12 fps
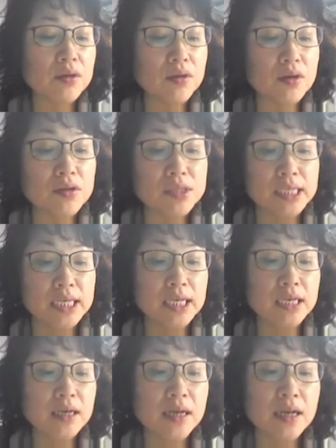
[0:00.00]

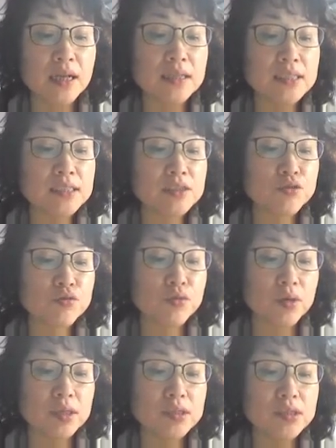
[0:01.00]
nursing college
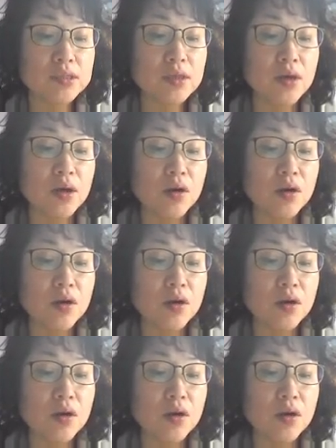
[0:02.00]
students